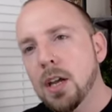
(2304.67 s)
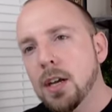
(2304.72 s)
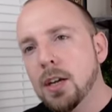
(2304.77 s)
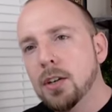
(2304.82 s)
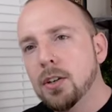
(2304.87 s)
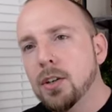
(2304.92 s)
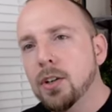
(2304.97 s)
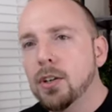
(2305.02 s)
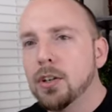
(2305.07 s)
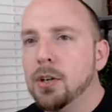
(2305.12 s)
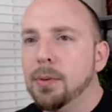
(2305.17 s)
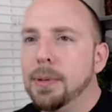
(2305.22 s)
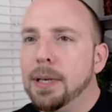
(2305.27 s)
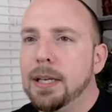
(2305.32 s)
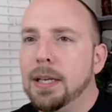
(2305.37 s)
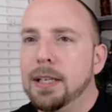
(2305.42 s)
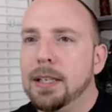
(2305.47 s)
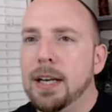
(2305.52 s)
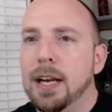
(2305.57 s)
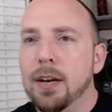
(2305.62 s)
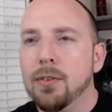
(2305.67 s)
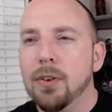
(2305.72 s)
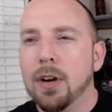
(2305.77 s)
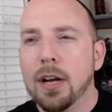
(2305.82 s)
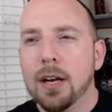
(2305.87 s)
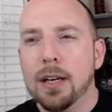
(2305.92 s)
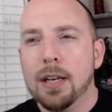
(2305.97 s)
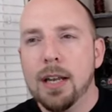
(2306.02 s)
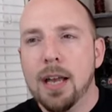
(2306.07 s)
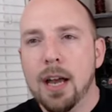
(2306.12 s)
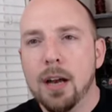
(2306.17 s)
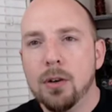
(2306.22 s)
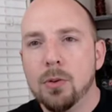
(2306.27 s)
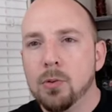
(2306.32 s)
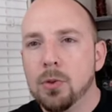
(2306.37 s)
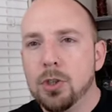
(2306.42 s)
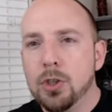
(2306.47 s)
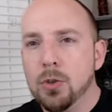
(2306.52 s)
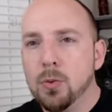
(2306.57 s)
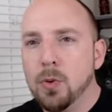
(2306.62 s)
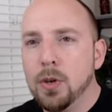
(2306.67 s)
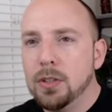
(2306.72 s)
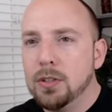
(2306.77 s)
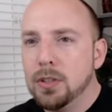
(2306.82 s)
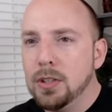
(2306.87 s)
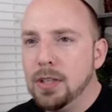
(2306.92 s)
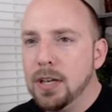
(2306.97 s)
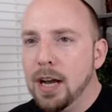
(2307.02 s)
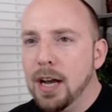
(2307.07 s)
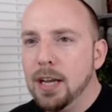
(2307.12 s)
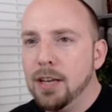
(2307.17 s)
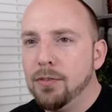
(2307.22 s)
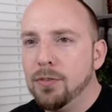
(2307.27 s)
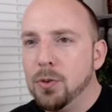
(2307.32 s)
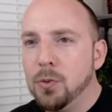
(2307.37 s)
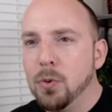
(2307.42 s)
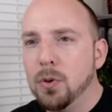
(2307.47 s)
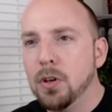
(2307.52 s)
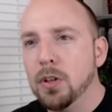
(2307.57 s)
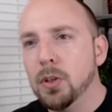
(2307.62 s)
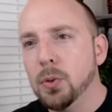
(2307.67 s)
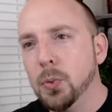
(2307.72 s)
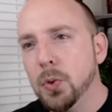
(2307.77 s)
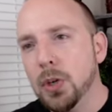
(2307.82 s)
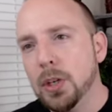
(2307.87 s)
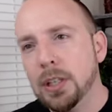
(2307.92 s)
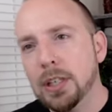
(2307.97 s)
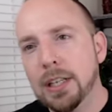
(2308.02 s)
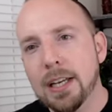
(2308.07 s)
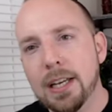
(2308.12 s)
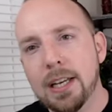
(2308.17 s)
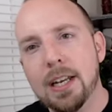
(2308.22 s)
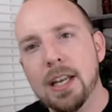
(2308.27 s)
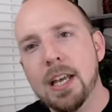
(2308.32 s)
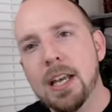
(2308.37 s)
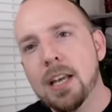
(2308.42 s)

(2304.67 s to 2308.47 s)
Kurt Cobain, hey Ronnie, how would you want to die if you were on The Walking Dead?